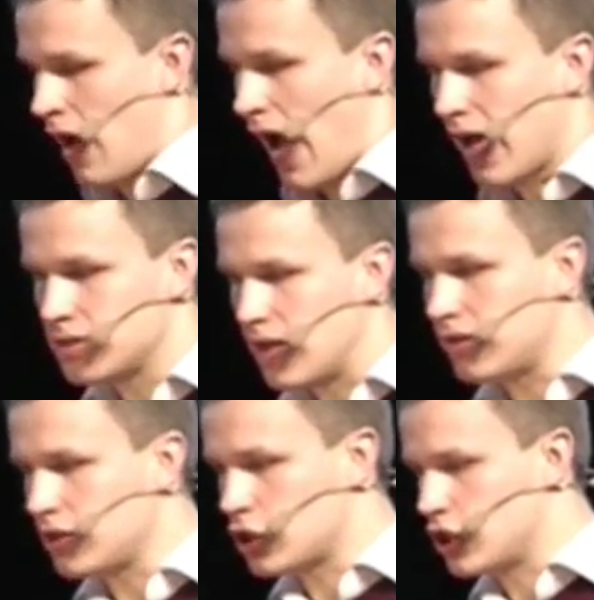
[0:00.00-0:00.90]
And that
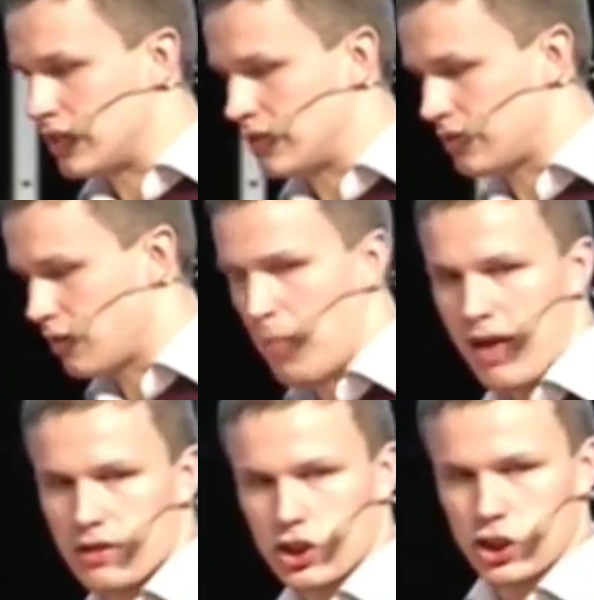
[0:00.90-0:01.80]
is just a
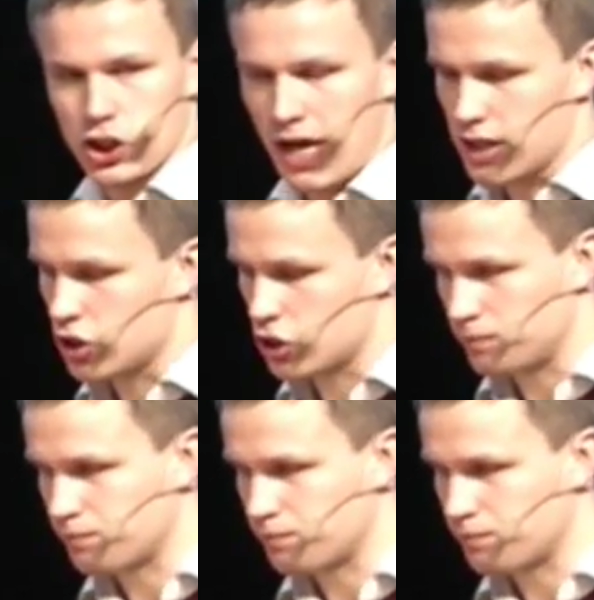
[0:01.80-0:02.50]
tremendous change.